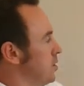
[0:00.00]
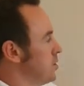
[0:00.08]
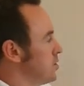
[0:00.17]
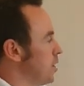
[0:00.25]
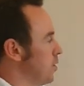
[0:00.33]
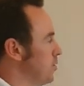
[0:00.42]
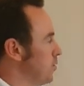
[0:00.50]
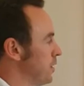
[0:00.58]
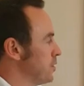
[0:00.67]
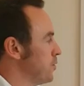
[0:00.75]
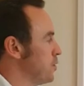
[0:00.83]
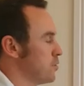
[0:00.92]
So, things
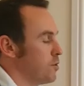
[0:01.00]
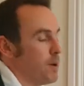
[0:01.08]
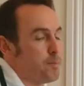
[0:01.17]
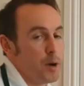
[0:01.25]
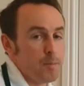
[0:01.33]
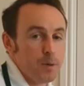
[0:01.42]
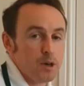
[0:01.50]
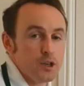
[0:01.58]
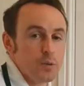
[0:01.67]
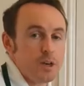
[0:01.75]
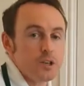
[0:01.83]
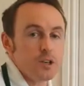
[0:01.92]
for you to remember.
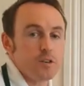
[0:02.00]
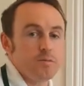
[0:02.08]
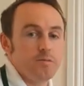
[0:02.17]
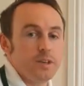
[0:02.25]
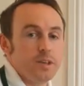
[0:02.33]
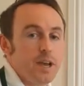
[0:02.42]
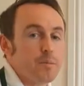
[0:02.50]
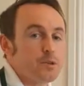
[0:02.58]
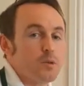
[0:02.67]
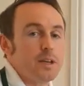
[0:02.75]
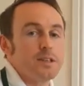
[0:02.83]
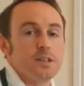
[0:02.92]
Punctuation, capital
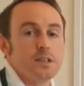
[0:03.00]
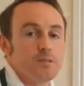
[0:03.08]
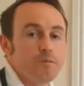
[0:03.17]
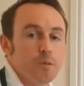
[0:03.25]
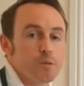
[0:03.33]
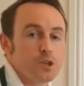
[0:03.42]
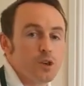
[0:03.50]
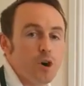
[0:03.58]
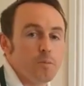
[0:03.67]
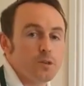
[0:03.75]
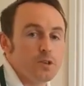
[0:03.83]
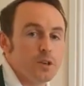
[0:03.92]
letters, full
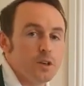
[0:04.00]
stops,